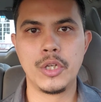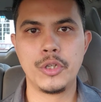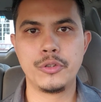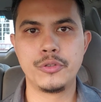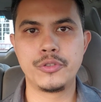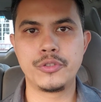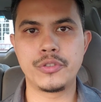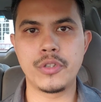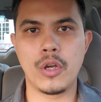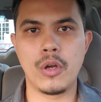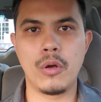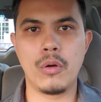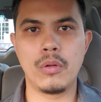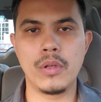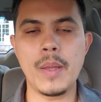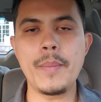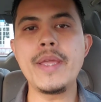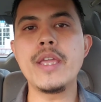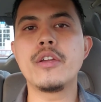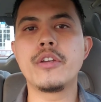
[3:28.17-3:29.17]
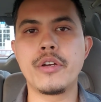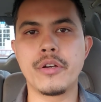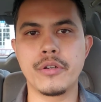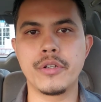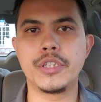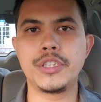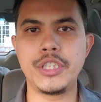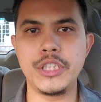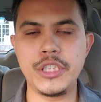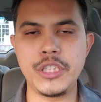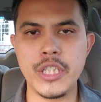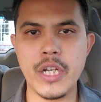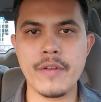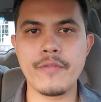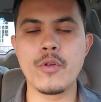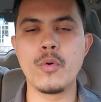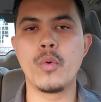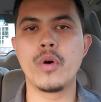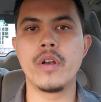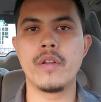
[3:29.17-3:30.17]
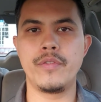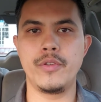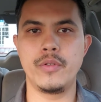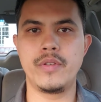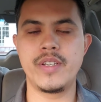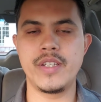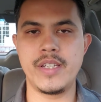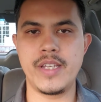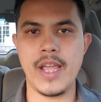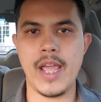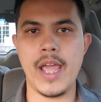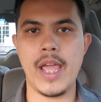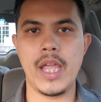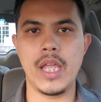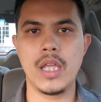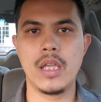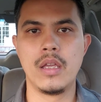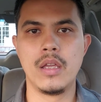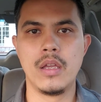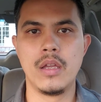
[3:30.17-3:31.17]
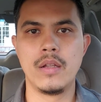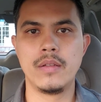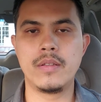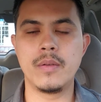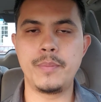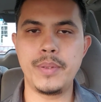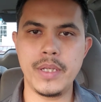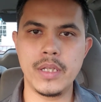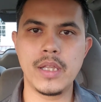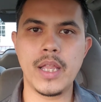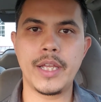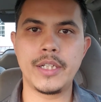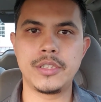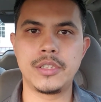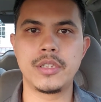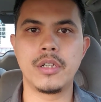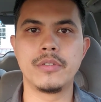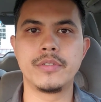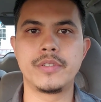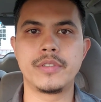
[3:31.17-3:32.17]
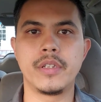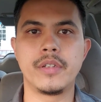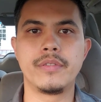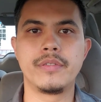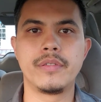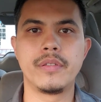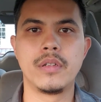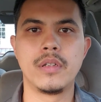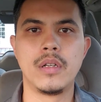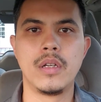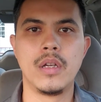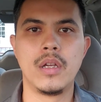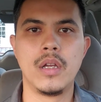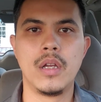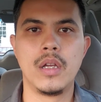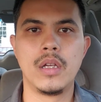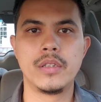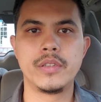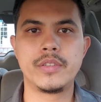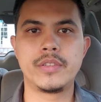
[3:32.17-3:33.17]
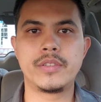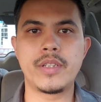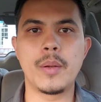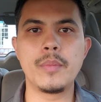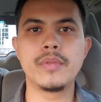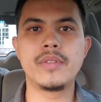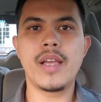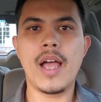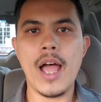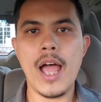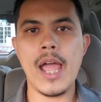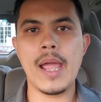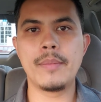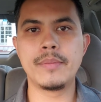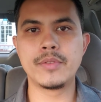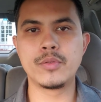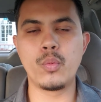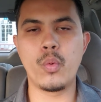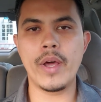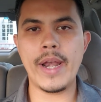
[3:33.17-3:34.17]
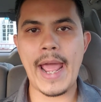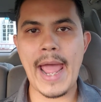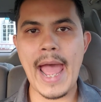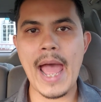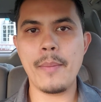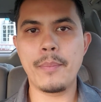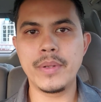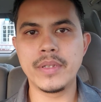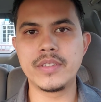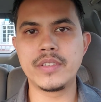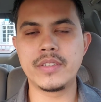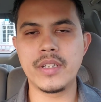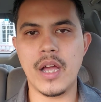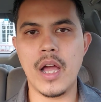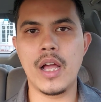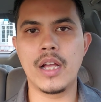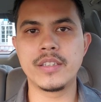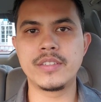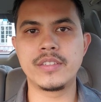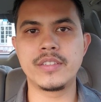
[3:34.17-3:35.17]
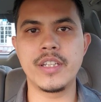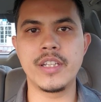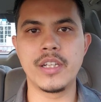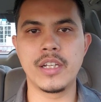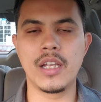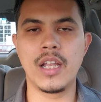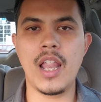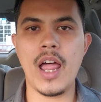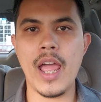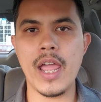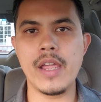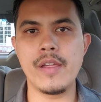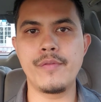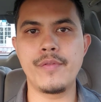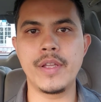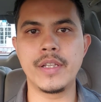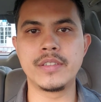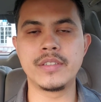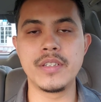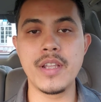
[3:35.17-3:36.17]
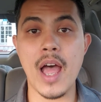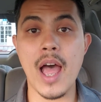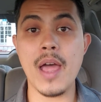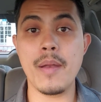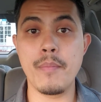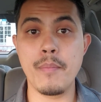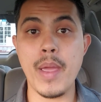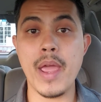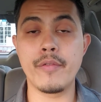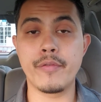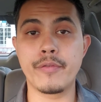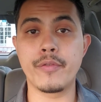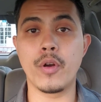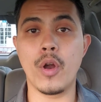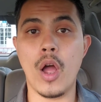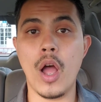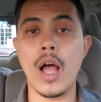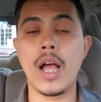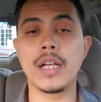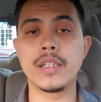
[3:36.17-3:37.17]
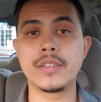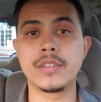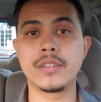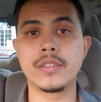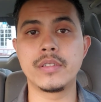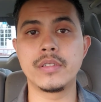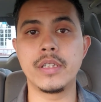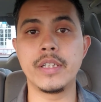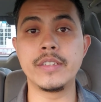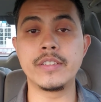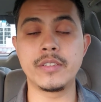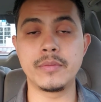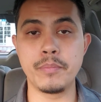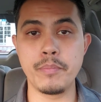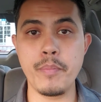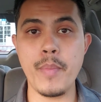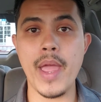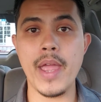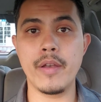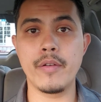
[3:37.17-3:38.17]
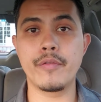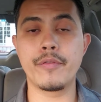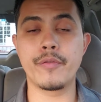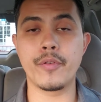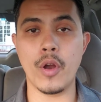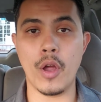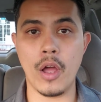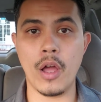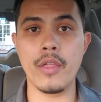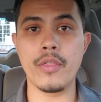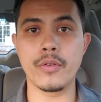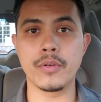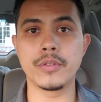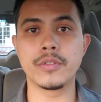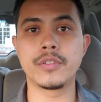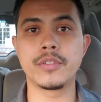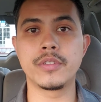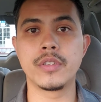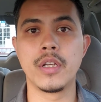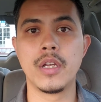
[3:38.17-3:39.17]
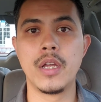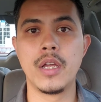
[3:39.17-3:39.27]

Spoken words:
So let me encourage each and every one of you today to be like Joseph. Sometimes what happens to us in life is not meant for us. It's meant for others.